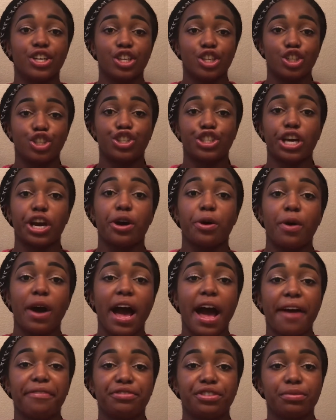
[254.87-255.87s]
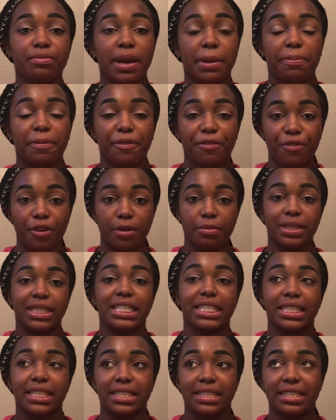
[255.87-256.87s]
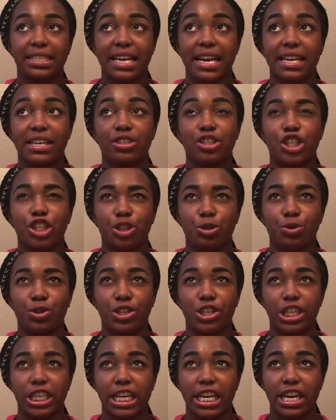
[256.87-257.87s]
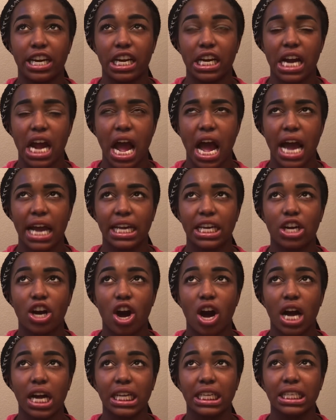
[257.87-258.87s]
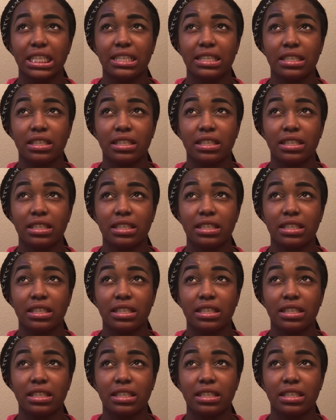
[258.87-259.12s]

So after my performance at state junior year, I got